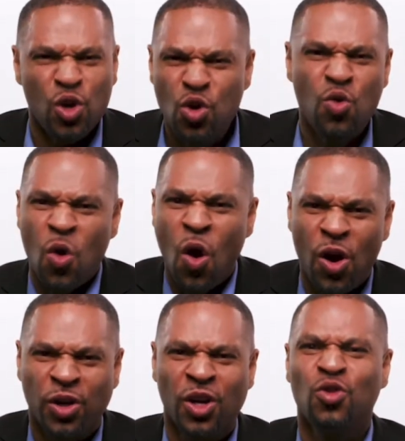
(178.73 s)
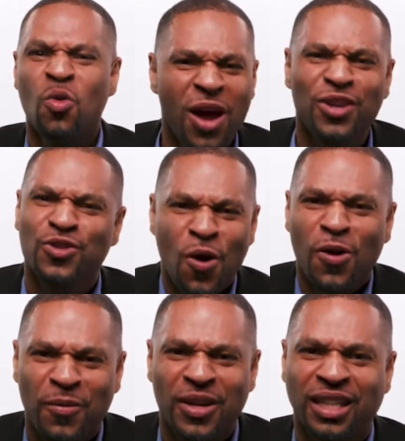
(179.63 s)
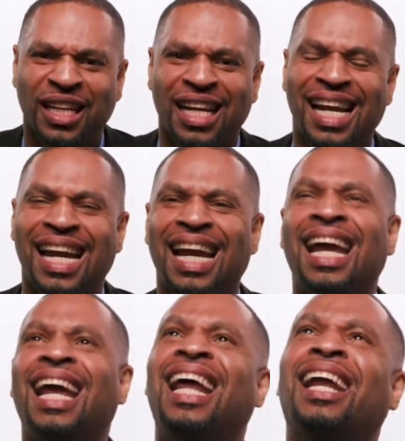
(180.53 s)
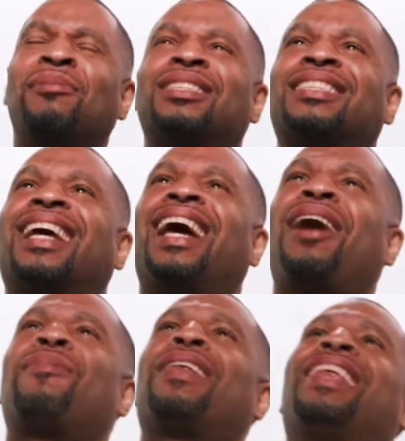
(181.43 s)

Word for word: what do you want? Nobody call the police. And I'm just, I'm